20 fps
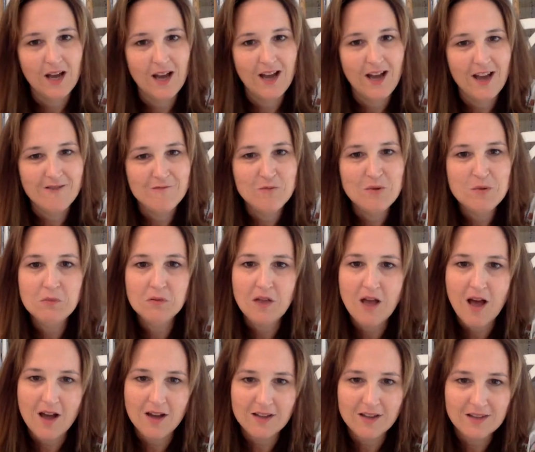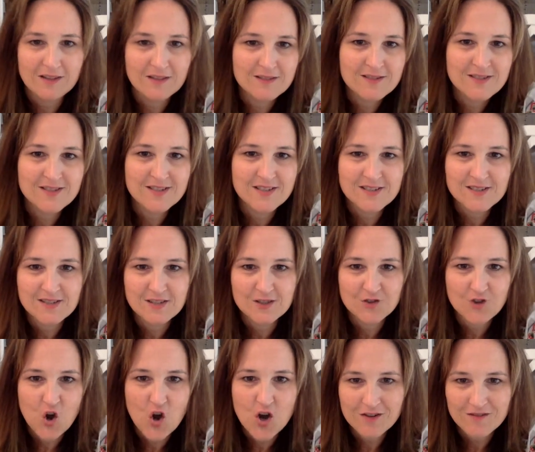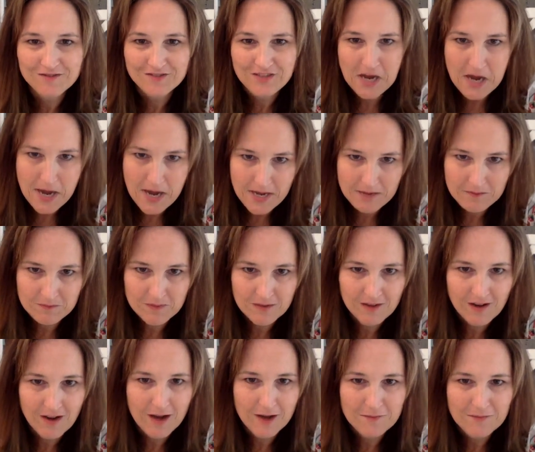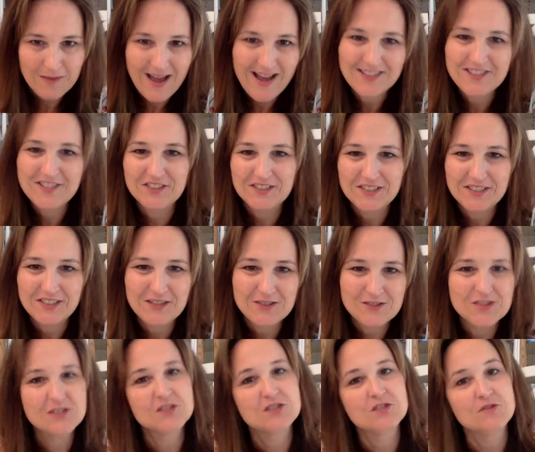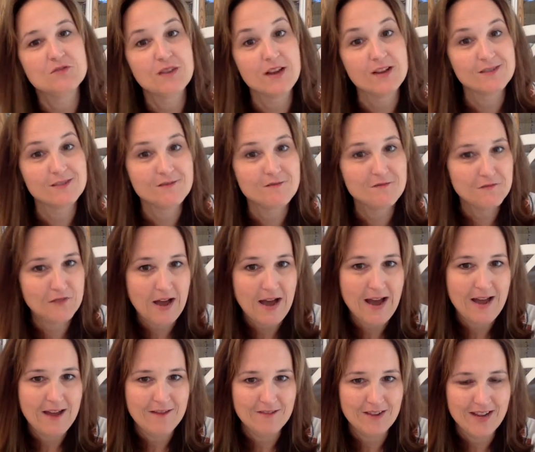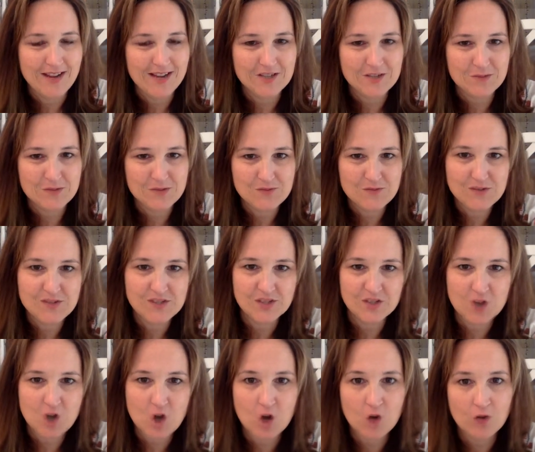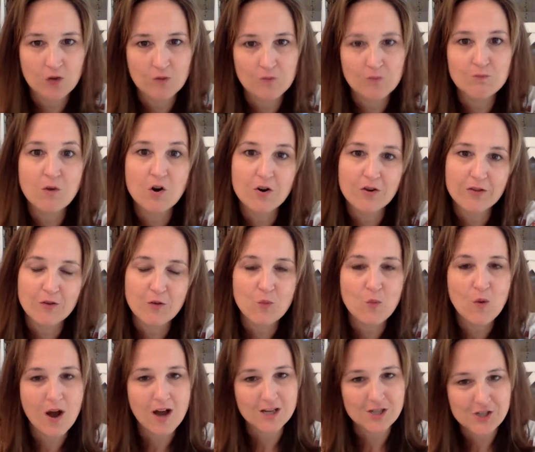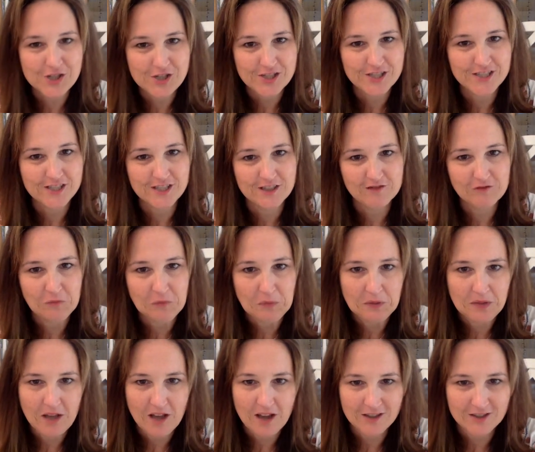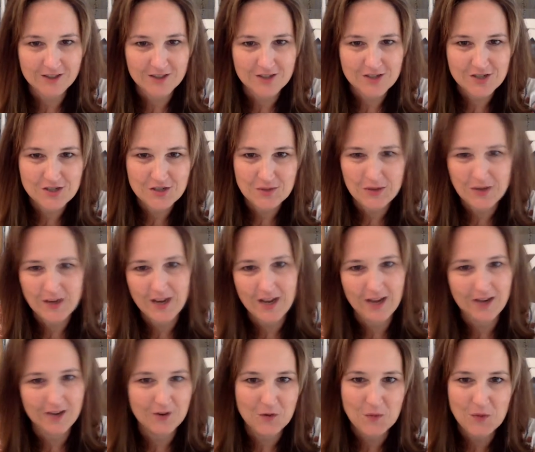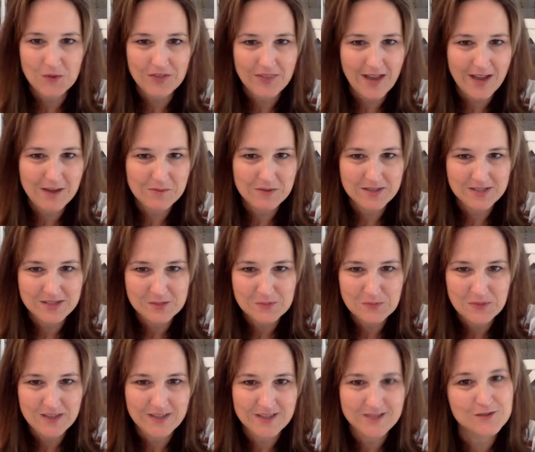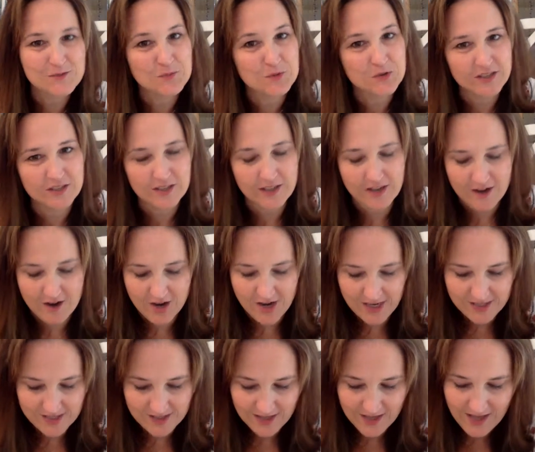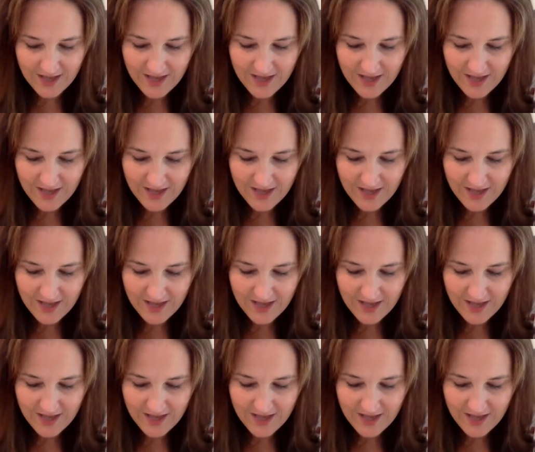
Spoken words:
I've been blogging since the dawn of time. Since 2005. I actually was recently called the Martha Washington of bloggers. So I don't know what that means, but it is pretty hilarious.